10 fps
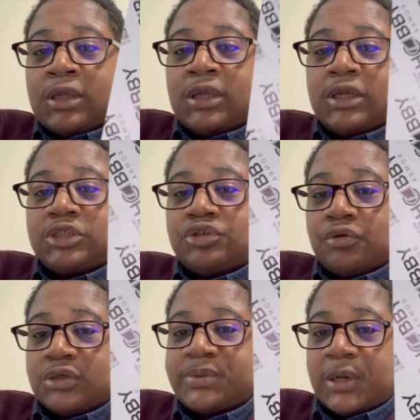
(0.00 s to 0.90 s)
it's your
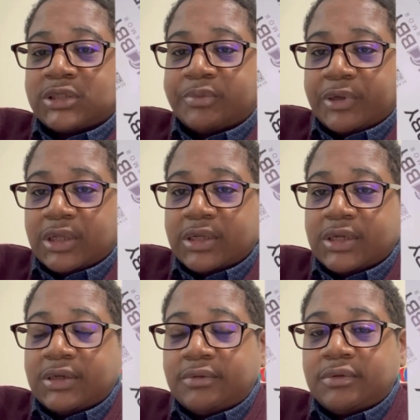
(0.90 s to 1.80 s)

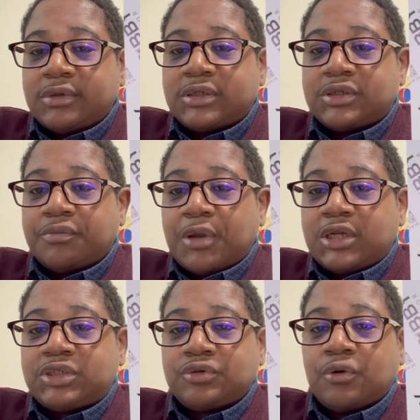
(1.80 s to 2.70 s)
responsibility to
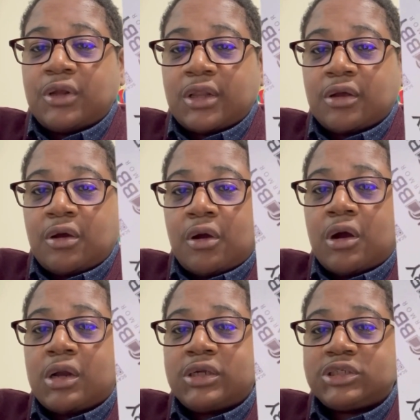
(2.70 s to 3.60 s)
make sure that the
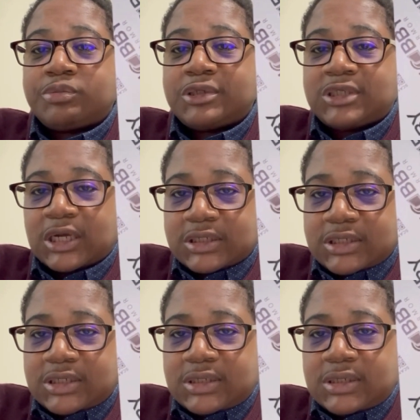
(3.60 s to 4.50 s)
card is
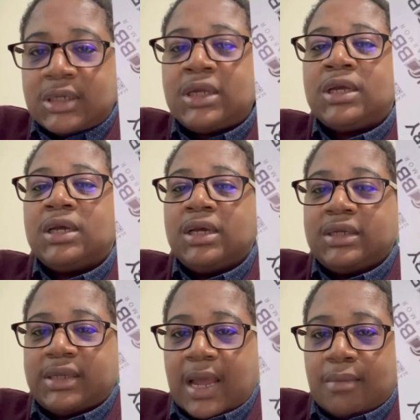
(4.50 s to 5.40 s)
protected
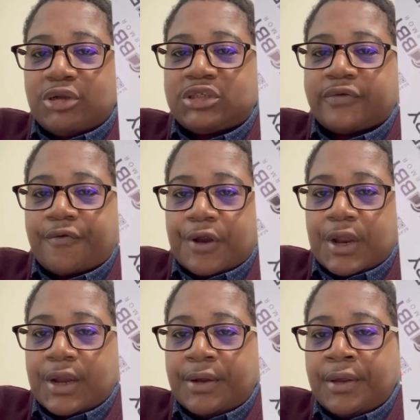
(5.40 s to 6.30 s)
and
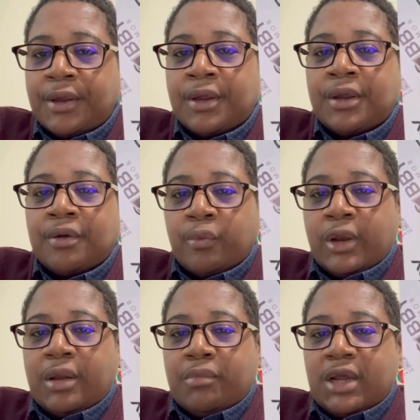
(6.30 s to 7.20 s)
damage-free
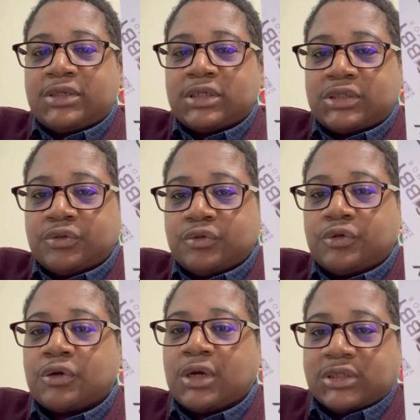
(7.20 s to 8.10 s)
when it makes it to
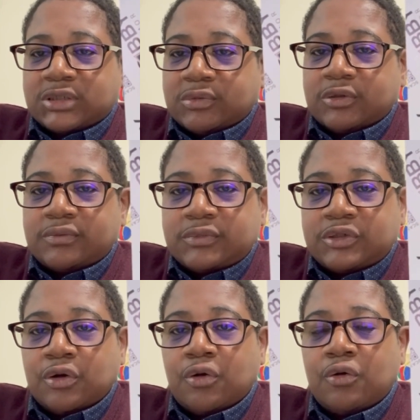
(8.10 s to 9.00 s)
your customer.
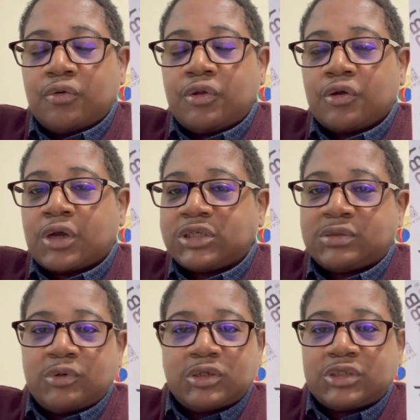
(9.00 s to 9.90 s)
So your
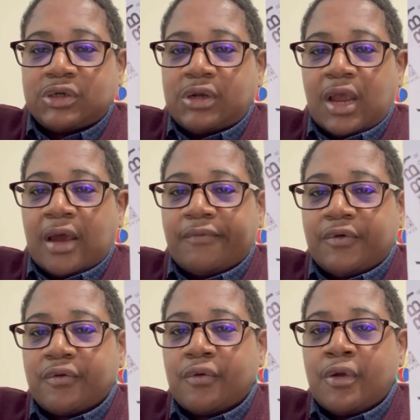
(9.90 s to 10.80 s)
customer shouldn't have
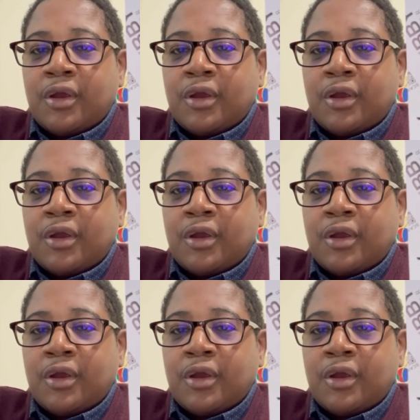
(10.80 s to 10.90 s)
to